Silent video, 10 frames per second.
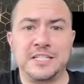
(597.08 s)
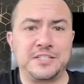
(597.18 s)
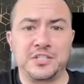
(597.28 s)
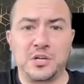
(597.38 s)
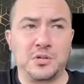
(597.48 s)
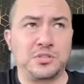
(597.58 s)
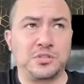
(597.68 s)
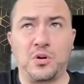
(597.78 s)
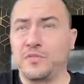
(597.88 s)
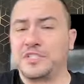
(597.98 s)
kids go
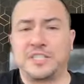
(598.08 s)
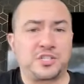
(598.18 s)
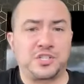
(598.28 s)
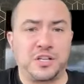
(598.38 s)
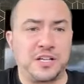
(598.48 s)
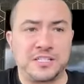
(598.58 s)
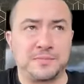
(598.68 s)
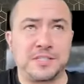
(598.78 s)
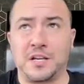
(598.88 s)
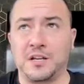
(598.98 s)
to over-sexualize
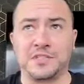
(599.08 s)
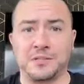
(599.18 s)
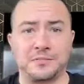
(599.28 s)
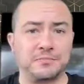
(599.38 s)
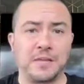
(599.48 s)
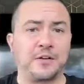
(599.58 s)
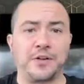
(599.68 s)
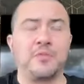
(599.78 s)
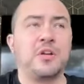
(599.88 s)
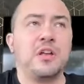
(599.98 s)
themselves, and I don't
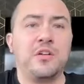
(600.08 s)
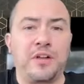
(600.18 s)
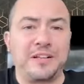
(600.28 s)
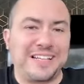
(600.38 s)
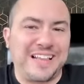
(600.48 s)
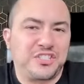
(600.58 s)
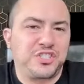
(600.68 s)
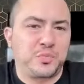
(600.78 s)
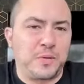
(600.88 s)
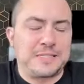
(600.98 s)
know, right? Like that's
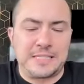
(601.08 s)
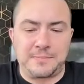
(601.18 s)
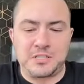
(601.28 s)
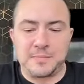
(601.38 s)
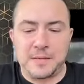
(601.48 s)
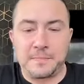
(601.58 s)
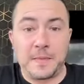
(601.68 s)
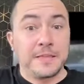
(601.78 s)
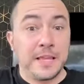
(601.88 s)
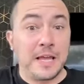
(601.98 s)
just what it seemed to me.
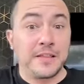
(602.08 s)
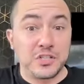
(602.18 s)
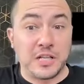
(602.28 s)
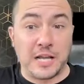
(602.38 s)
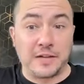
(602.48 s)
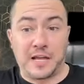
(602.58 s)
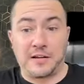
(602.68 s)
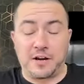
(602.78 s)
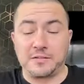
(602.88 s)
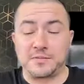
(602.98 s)
And there's a lot of
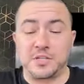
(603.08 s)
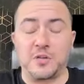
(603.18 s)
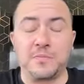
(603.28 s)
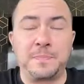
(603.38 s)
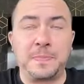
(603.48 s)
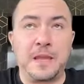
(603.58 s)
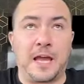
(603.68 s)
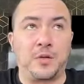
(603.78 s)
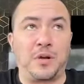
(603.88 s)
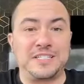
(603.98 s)
that, right? So I
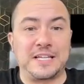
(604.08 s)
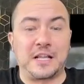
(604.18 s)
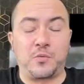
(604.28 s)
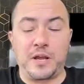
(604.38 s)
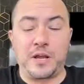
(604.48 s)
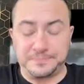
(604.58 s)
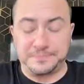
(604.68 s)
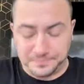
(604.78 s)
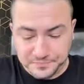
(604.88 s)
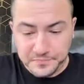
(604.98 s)
don't take that away.
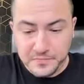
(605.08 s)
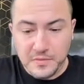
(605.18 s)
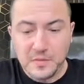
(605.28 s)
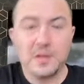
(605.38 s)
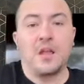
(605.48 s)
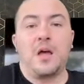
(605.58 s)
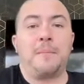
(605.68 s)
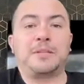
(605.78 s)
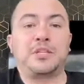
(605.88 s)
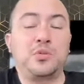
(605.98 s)

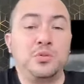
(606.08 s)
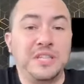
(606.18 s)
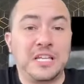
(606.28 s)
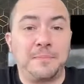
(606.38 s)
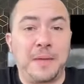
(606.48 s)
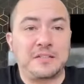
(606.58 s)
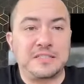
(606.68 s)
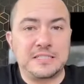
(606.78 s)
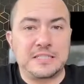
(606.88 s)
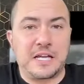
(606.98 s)
But the cool thing about
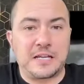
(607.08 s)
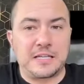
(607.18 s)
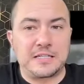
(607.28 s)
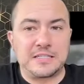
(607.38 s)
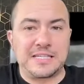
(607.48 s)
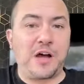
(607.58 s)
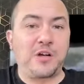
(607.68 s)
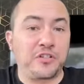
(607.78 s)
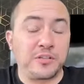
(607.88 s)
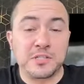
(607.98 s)
TikTok is the
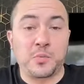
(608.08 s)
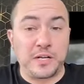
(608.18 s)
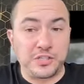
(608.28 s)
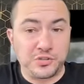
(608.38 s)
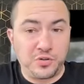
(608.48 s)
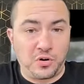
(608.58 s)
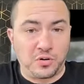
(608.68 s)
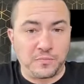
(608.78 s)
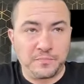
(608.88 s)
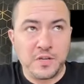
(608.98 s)
algorithm is quite
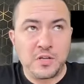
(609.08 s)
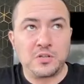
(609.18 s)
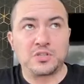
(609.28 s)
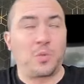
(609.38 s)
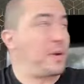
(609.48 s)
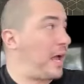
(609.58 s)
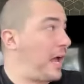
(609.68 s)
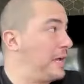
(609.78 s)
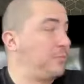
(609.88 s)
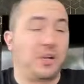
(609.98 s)
strong. So when
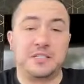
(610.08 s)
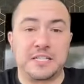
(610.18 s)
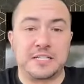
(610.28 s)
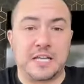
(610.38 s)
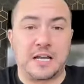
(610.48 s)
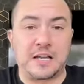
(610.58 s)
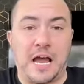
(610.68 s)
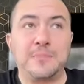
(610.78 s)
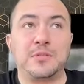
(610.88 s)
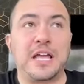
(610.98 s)
I'm on TikTok,
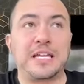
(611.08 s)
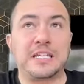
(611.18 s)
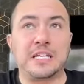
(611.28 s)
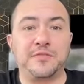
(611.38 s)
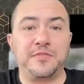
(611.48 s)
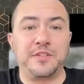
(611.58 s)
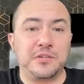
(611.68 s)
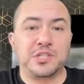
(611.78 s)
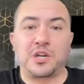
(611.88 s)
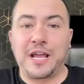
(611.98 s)
I'm liking
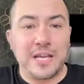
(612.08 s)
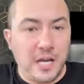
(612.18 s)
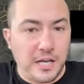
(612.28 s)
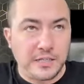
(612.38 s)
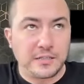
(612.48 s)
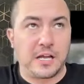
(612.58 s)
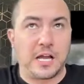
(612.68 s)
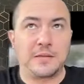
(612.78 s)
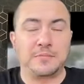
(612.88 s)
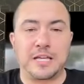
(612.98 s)
videos on AI.
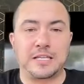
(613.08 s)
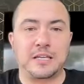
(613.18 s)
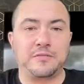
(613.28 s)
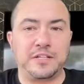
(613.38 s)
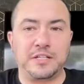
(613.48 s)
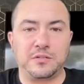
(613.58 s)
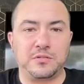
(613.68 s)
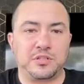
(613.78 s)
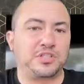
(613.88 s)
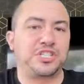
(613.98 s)
I'm liking
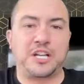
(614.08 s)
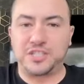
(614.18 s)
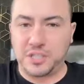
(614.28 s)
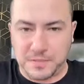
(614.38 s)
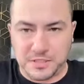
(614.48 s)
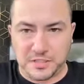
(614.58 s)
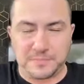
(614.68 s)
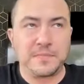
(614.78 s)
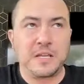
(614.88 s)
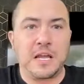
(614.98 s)
videos on ChatGPT.
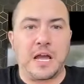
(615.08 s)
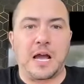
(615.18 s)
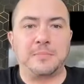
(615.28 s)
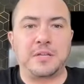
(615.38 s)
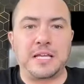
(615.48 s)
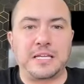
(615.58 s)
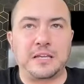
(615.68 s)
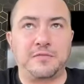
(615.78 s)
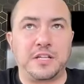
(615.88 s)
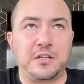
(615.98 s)
I'm
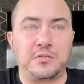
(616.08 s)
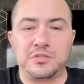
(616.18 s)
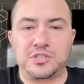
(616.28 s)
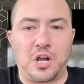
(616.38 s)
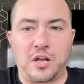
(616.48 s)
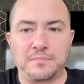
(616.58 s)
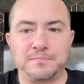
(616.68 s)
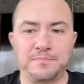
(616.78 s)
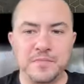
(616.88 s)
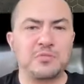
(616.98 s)
liking videos
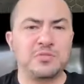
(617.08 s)
on,